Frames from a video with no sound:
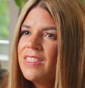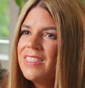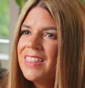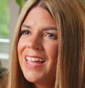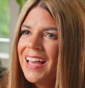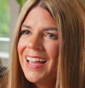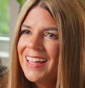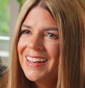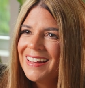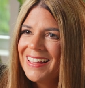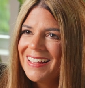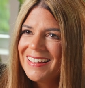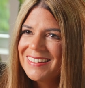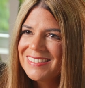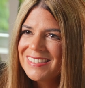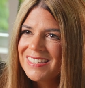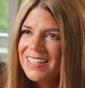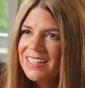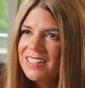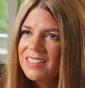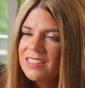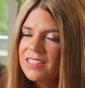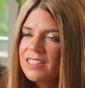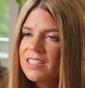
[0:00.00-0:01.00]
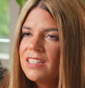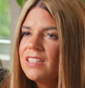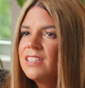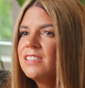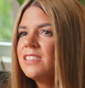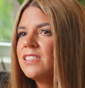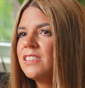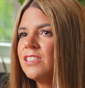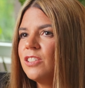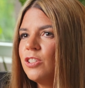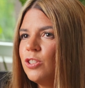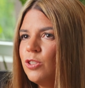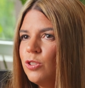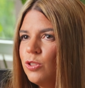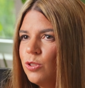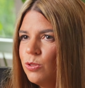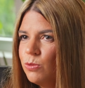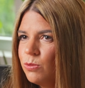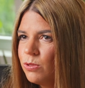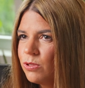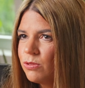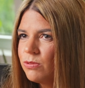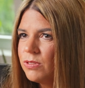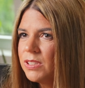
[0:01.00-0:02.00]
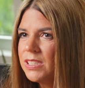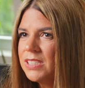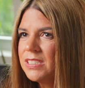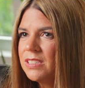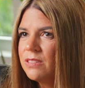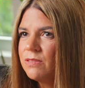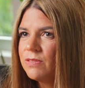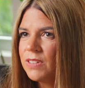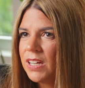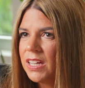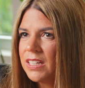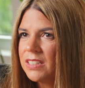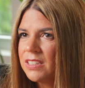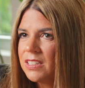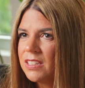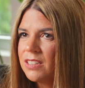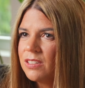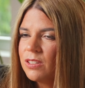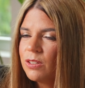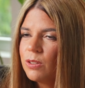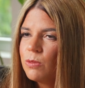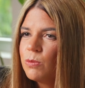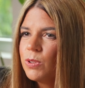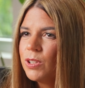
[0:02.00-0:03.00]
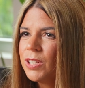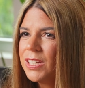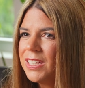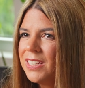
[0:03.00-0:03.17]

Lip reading: That asset is usually divided where